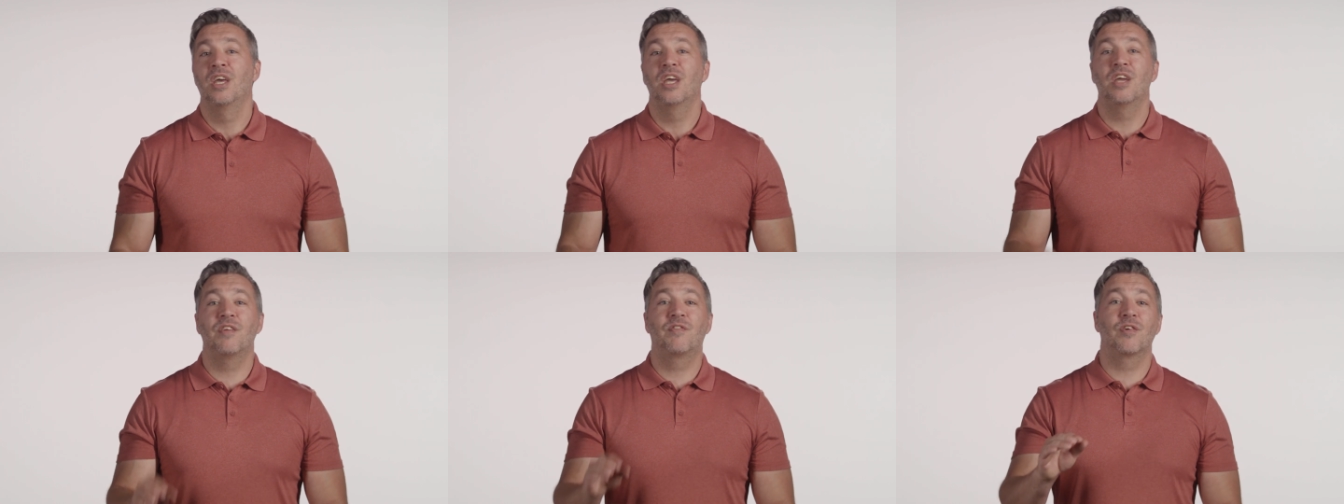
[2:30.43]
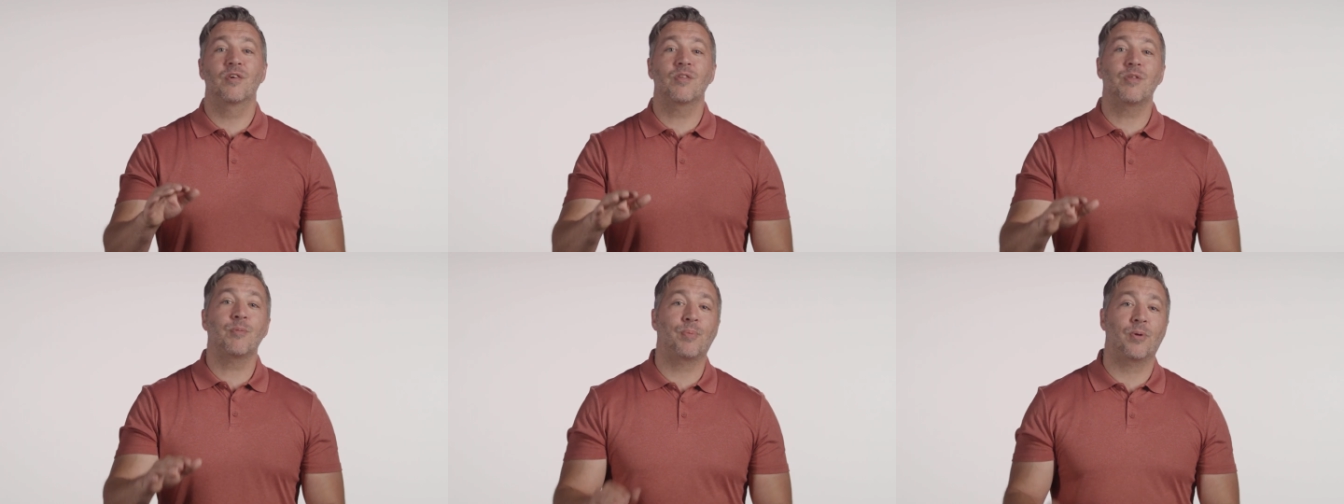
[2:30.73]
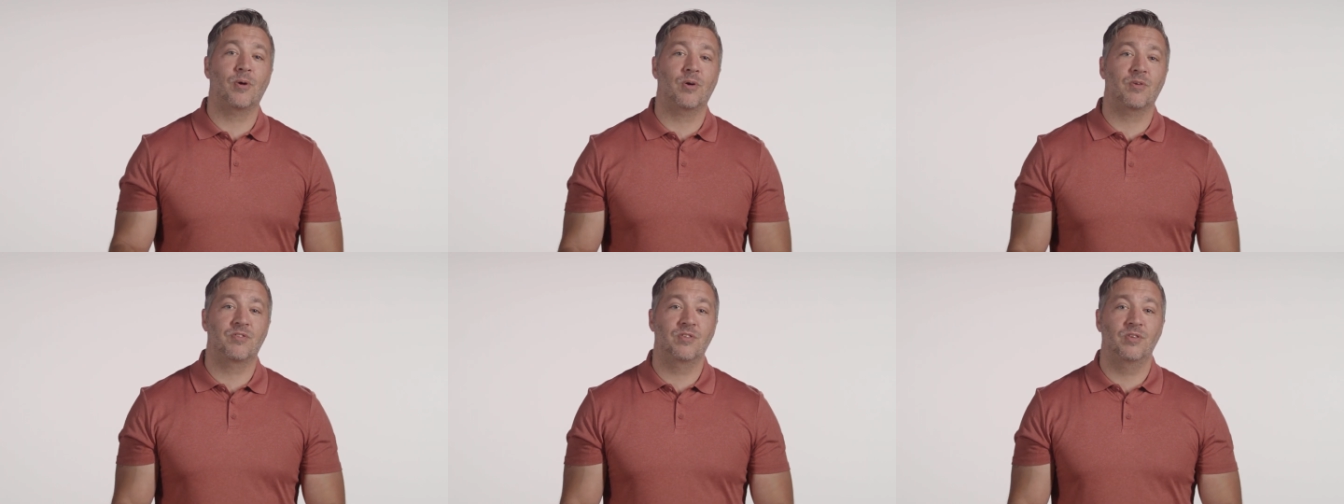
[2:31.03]
If you're the
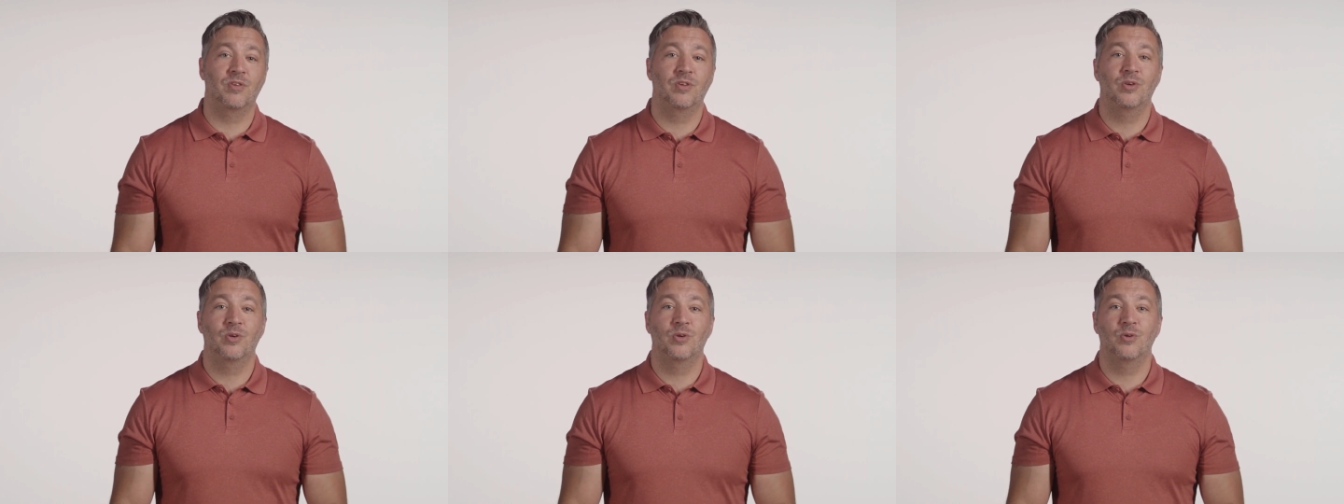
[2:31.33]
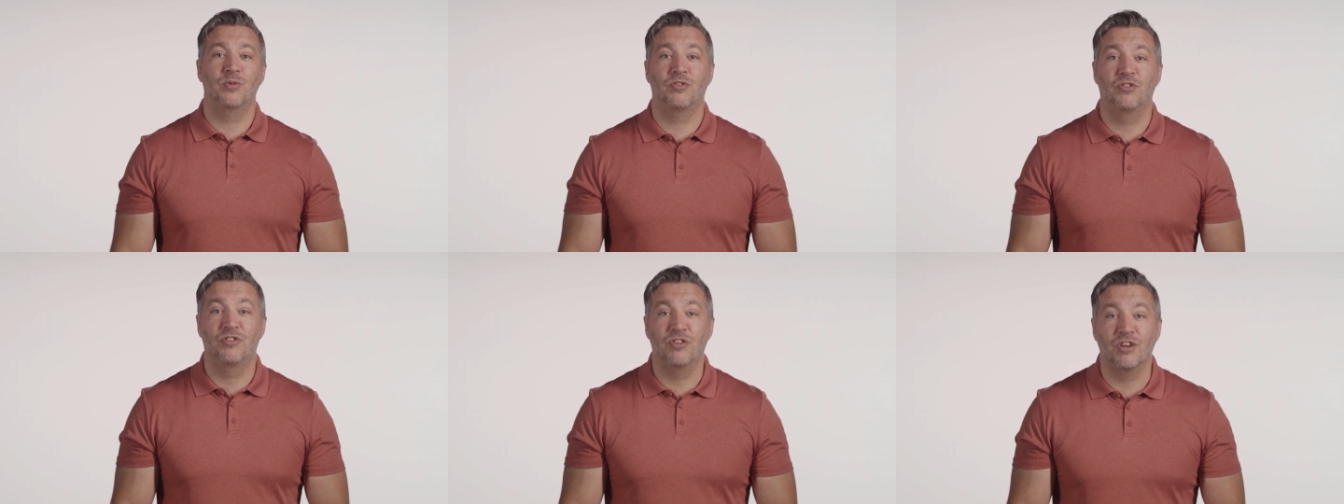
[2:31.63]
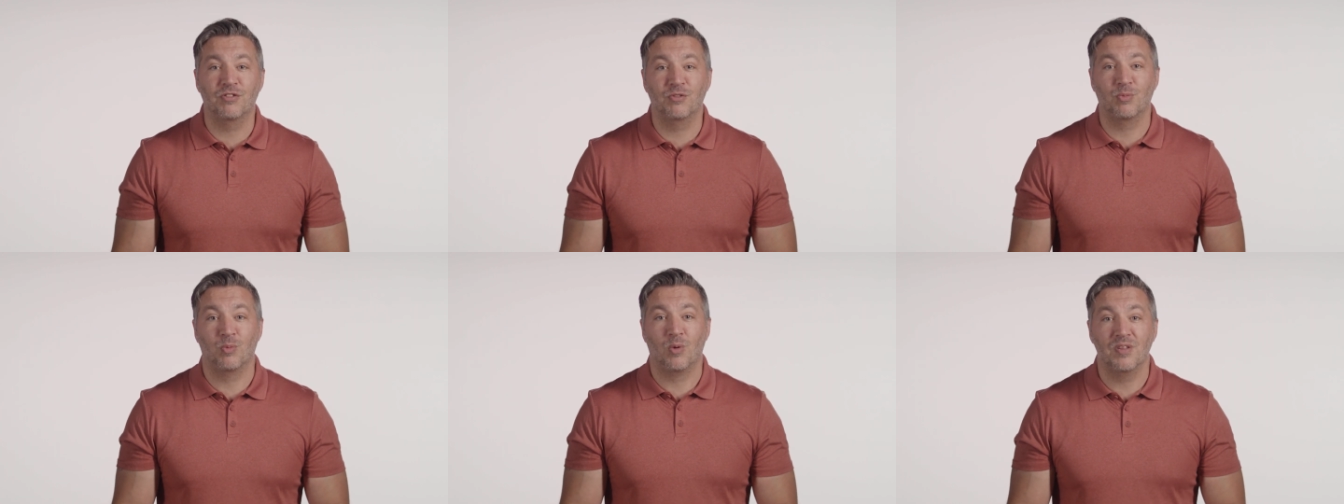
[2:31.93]
person who
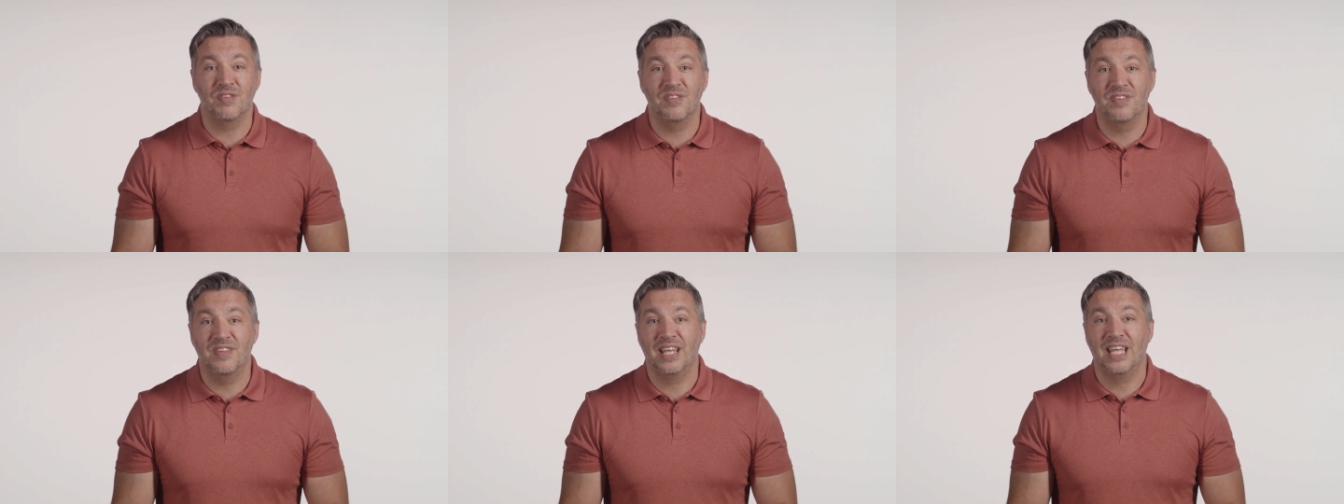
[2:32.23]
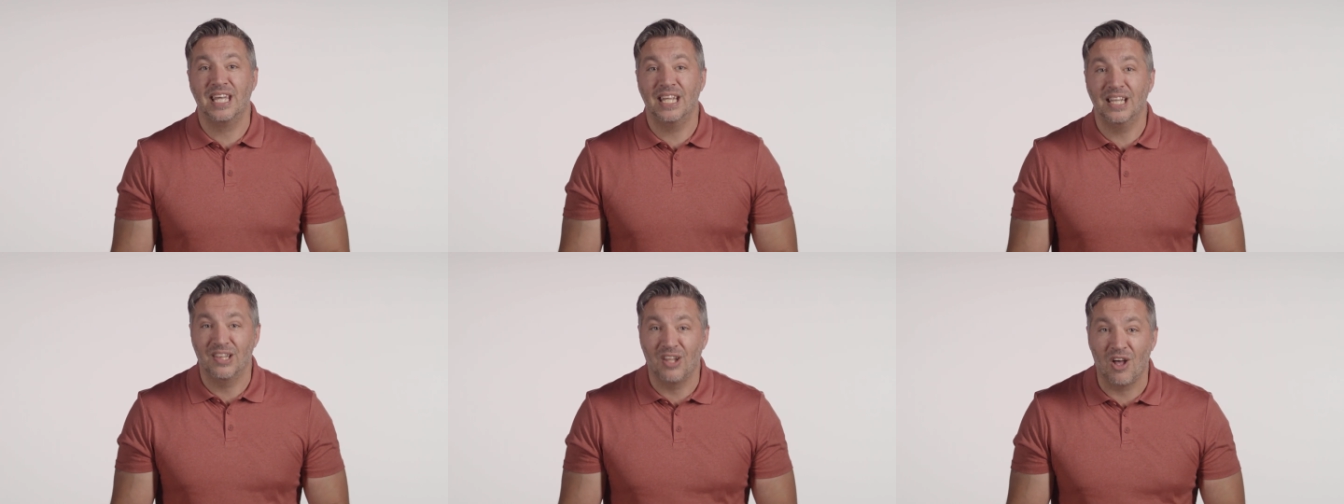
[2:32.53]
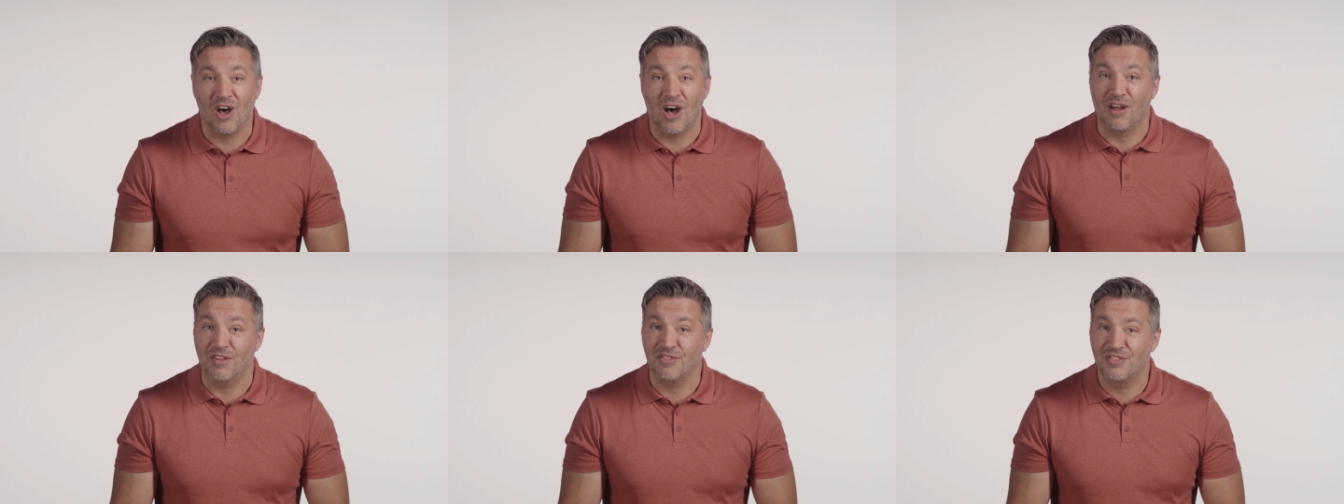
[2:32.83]
just wants to get
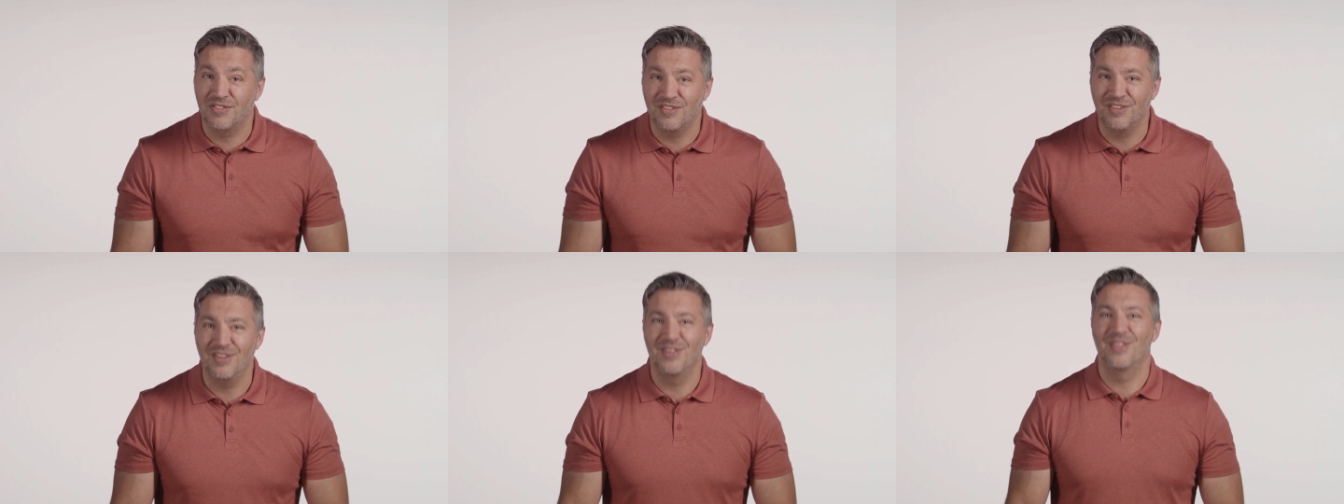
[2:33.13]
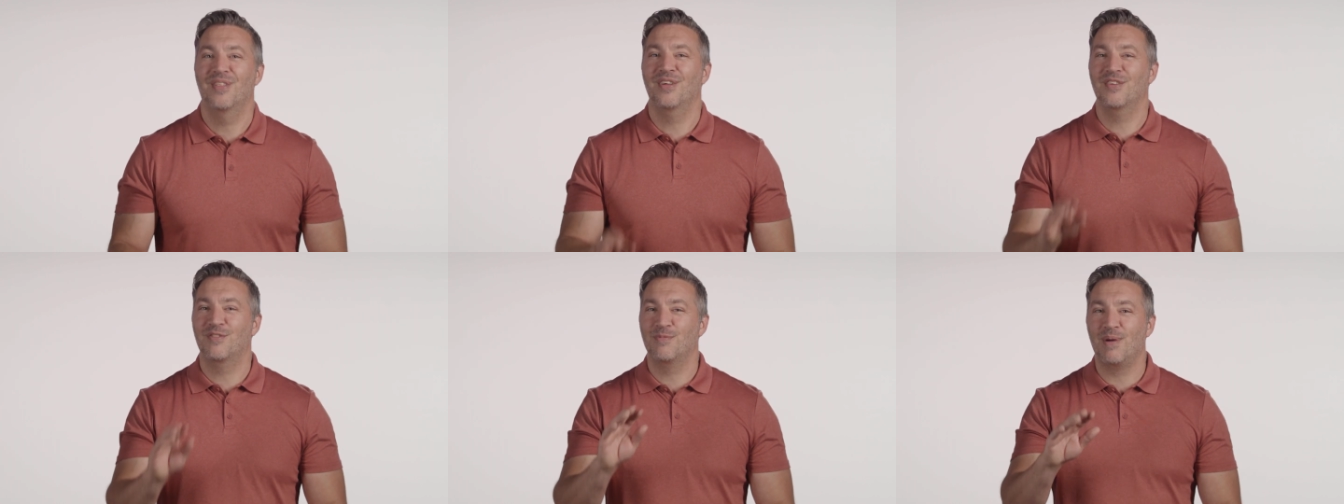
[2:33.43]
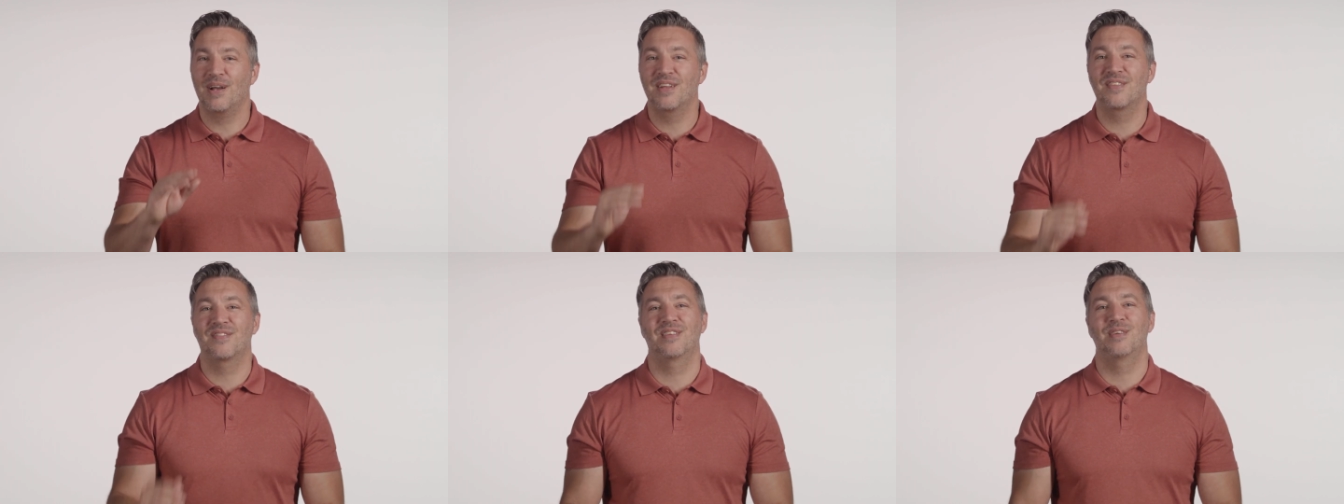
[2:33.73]
lost, this
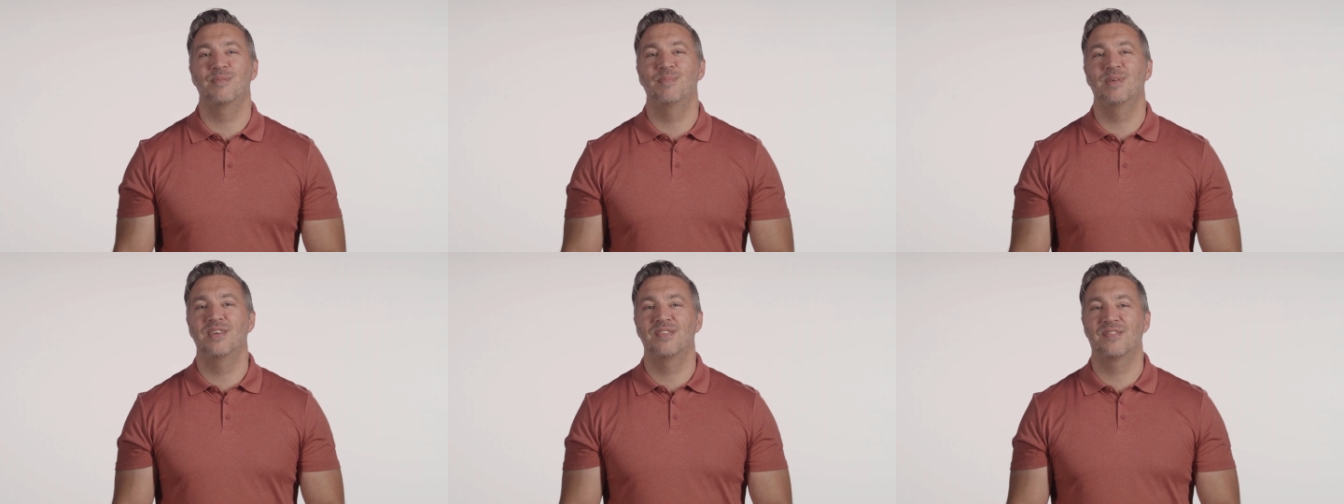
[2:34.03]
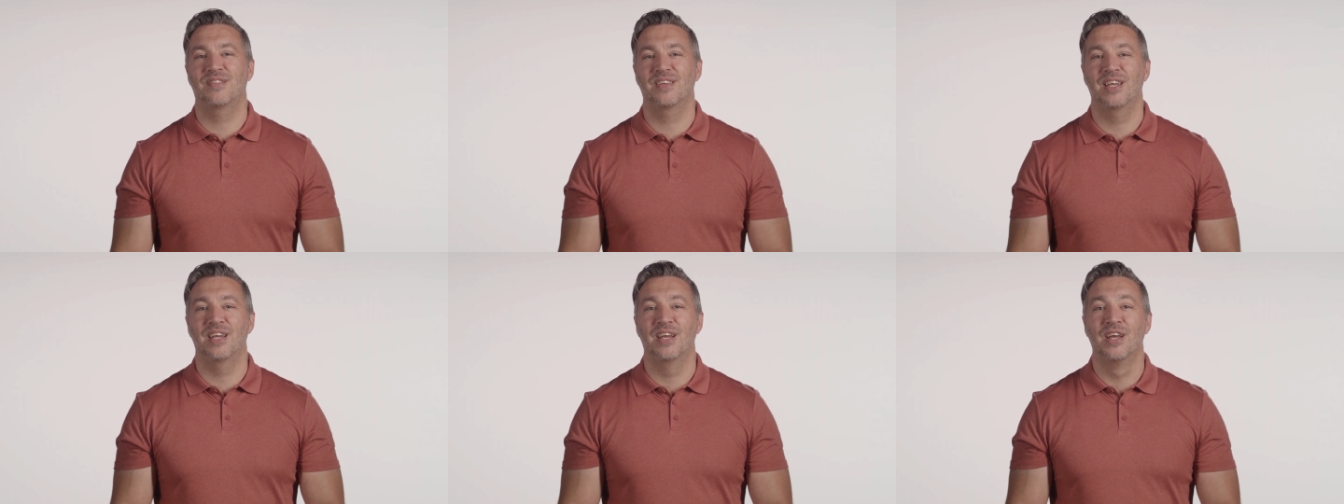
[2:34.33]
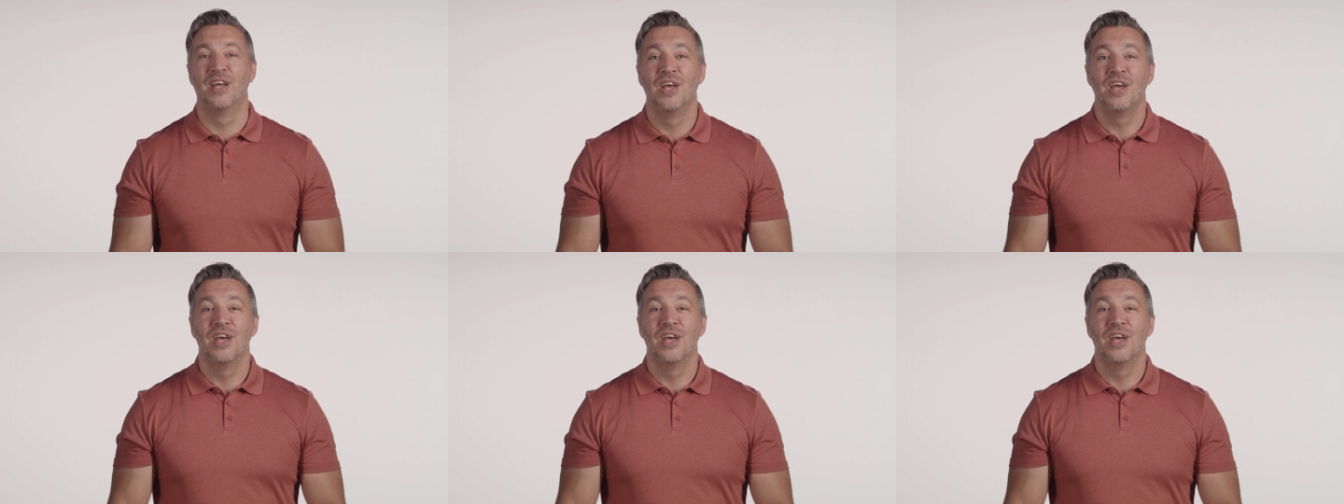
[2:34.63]
might seem easy.